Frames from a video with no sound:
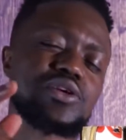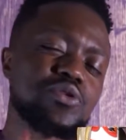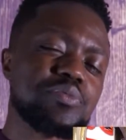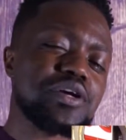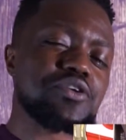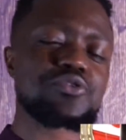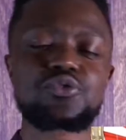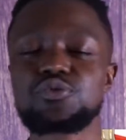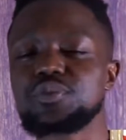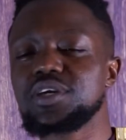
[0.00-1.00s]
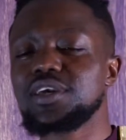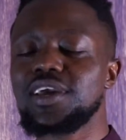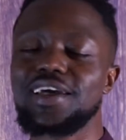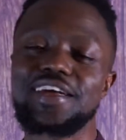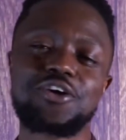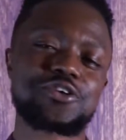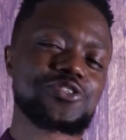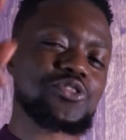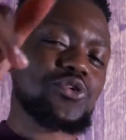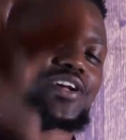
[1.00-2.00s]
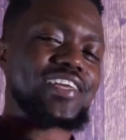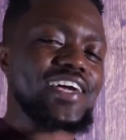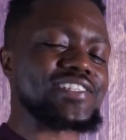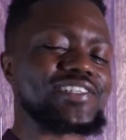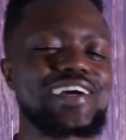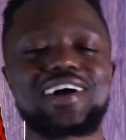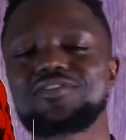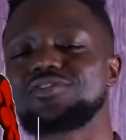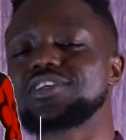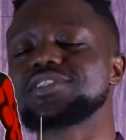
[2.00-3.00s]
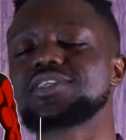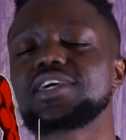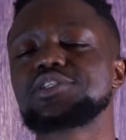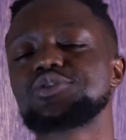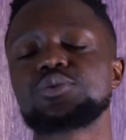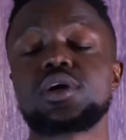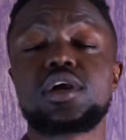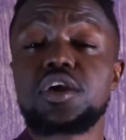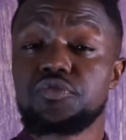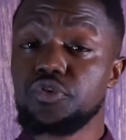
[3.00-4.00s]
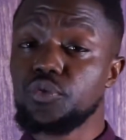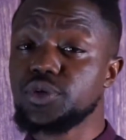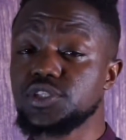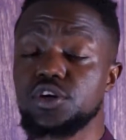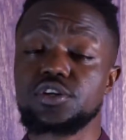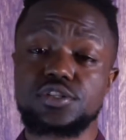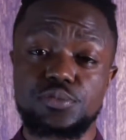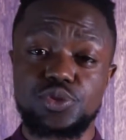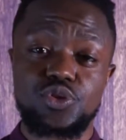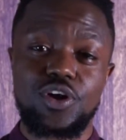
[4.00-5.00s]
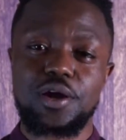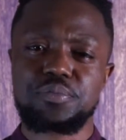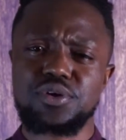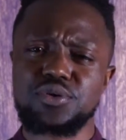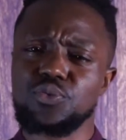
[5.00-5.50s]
a little bit of grooming, and I also throw a dash of confidence at you. If you're a returning subscriber,